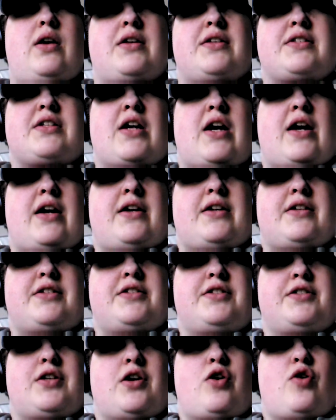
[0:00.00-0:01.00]
has gotten
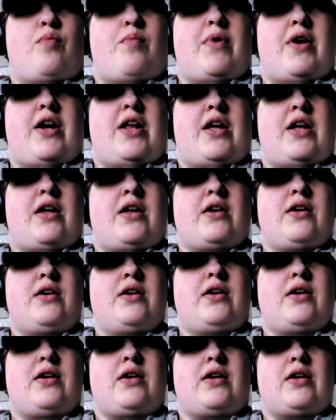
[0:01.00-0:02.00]
so many
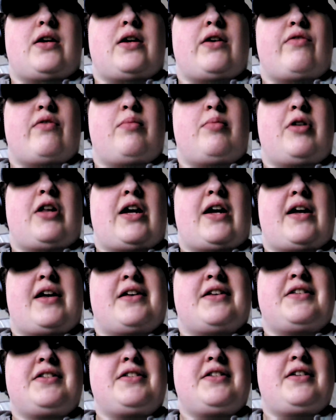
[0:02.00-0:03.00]
uh,
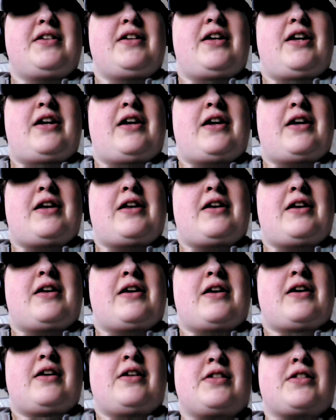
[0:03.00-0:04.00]
replies and uh,
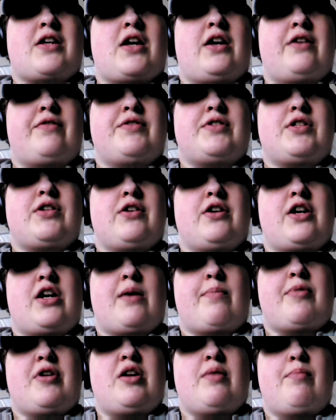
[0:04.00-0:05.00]
is kind of stirring
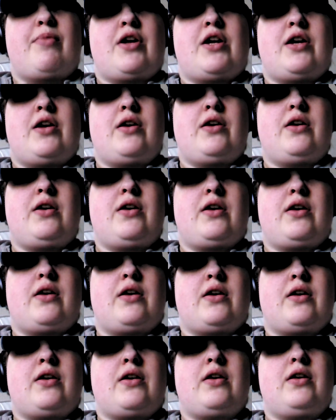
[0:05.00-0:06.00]
up a debate.
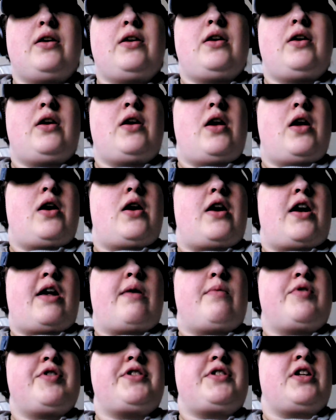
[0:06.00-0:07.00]
And I
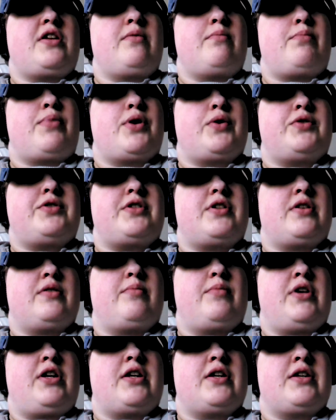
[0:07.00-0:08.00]
almost didn't post it
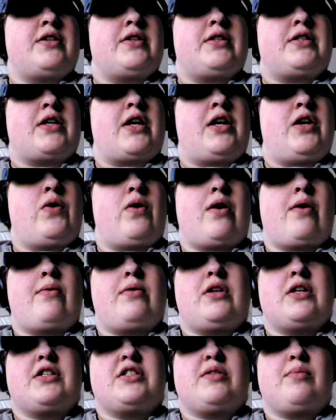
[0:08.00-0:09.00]
because I knew I
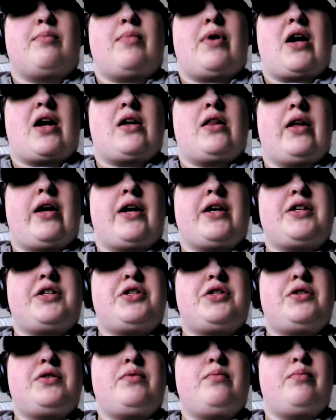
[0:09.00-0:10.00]
would get some
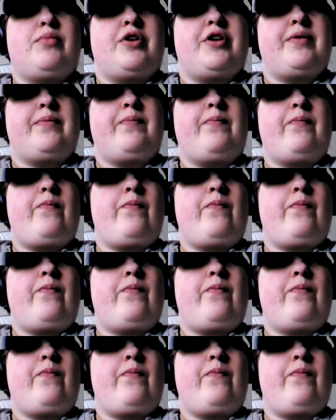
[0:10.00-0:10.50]
backlash, but